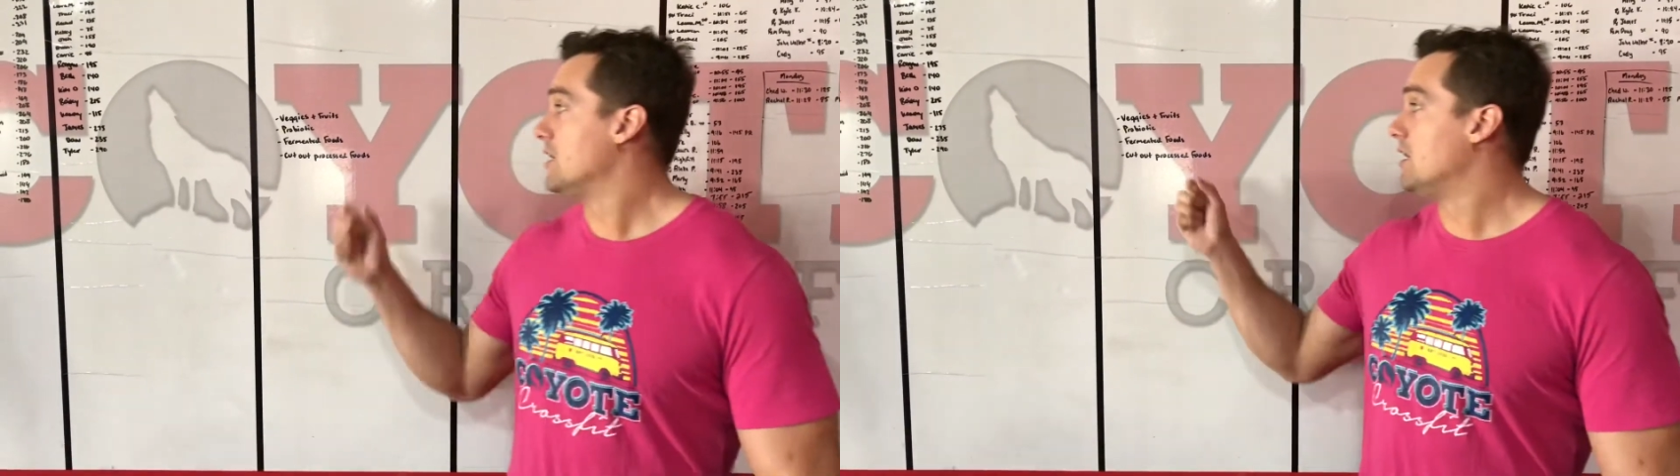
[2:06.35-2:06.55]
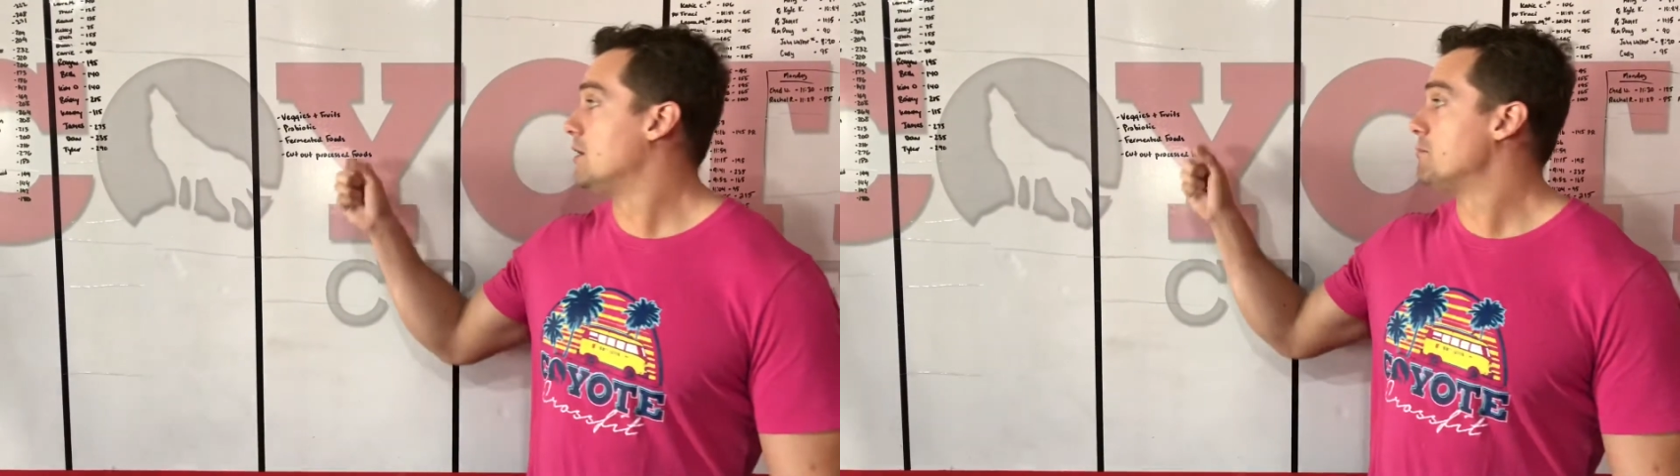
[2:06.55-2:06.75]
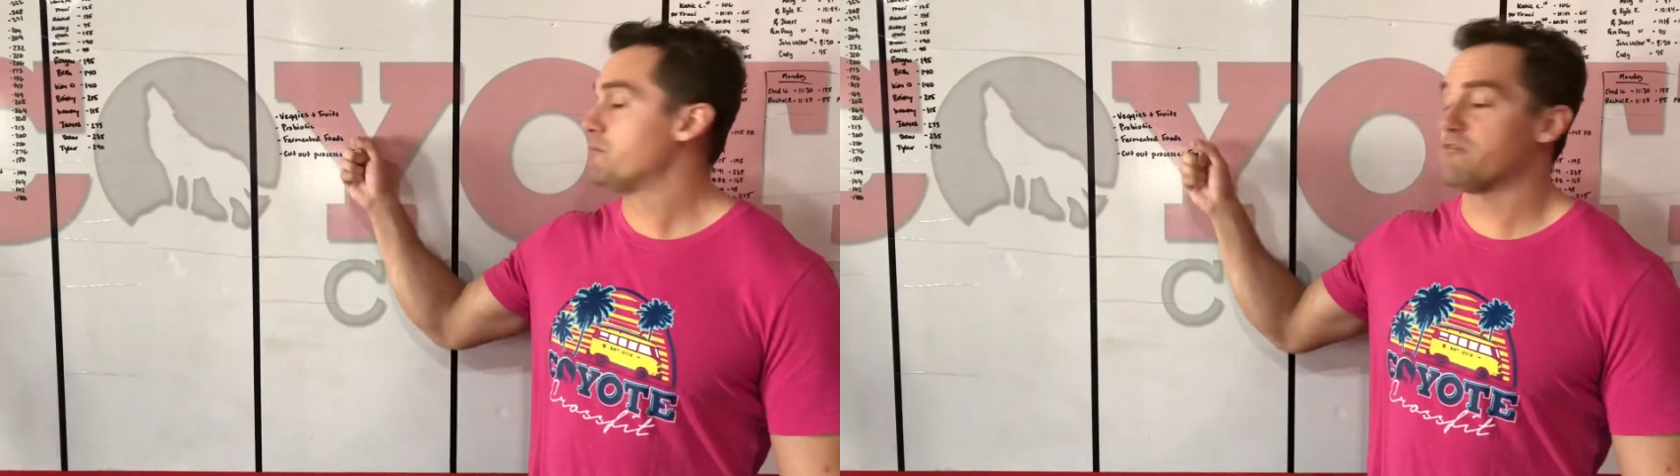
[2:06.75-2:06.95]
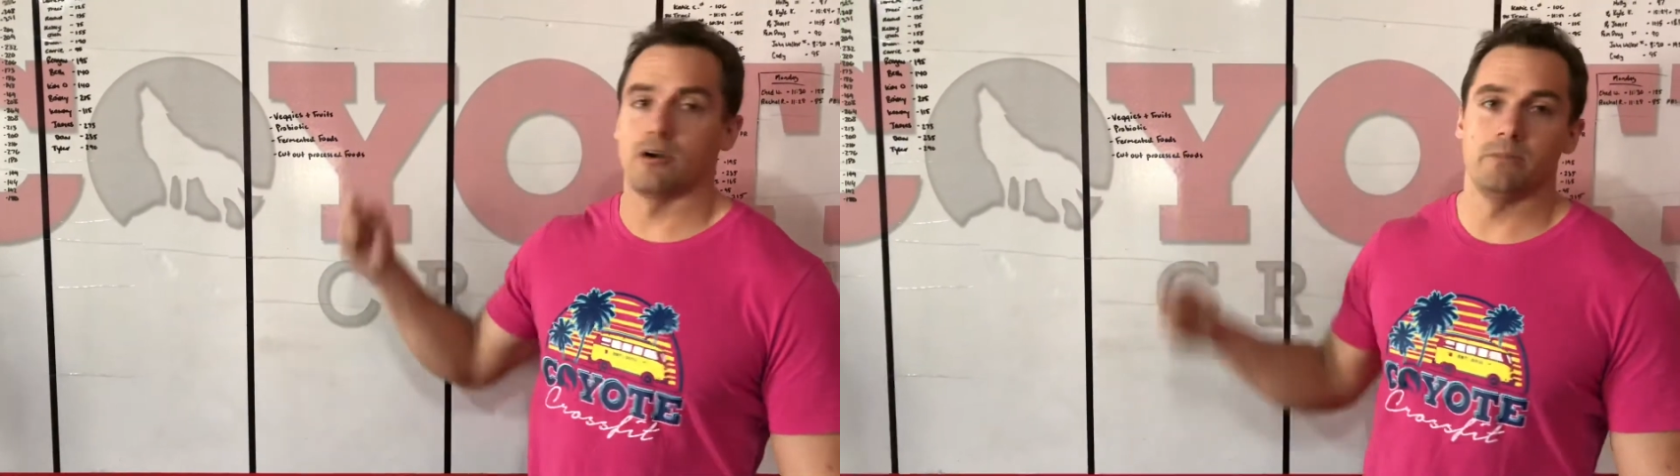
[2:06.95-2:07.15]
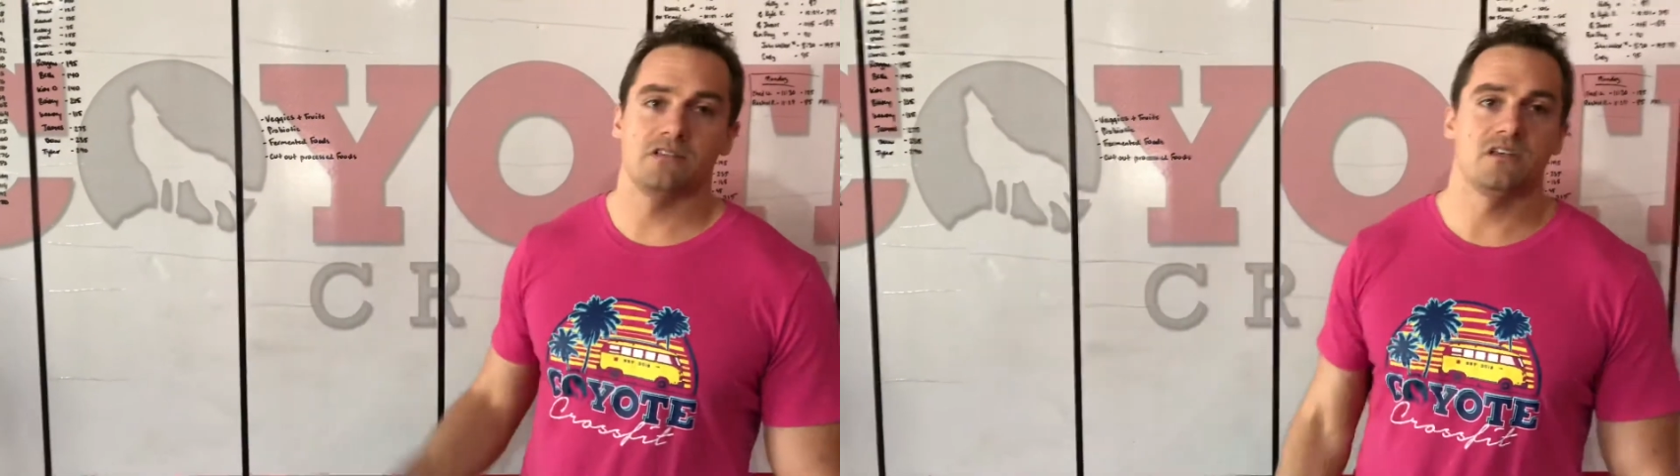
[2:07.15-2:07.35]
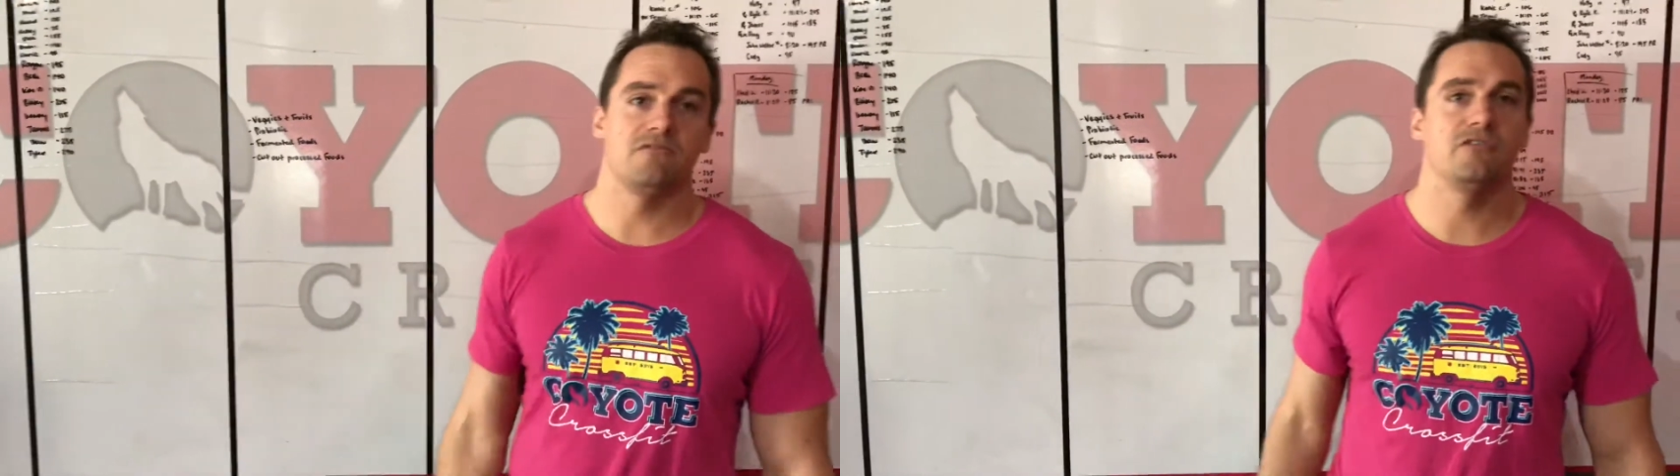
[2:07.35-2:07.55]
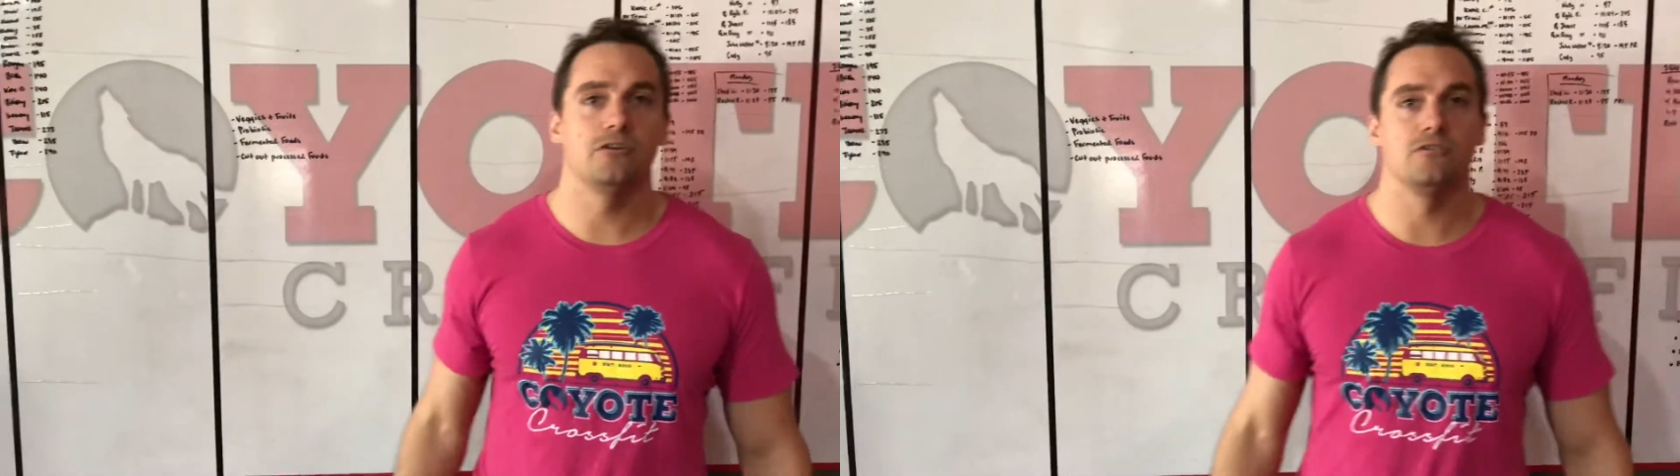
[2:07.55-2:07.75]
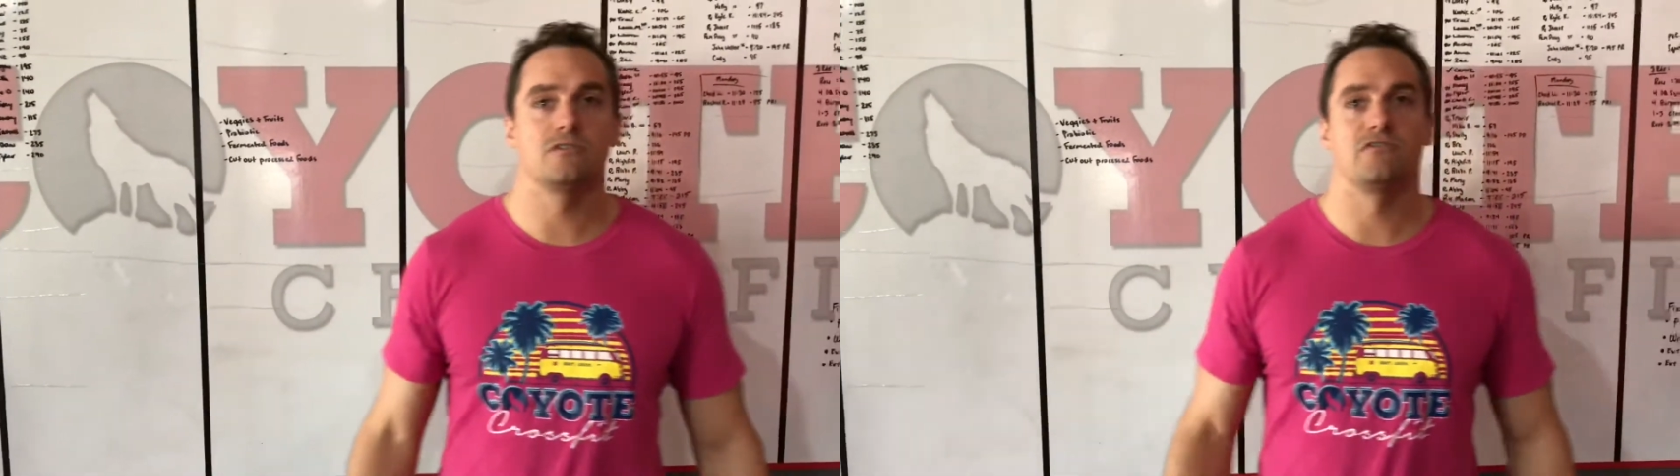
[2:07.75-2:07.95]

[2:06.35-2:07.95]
Um, fermented foods.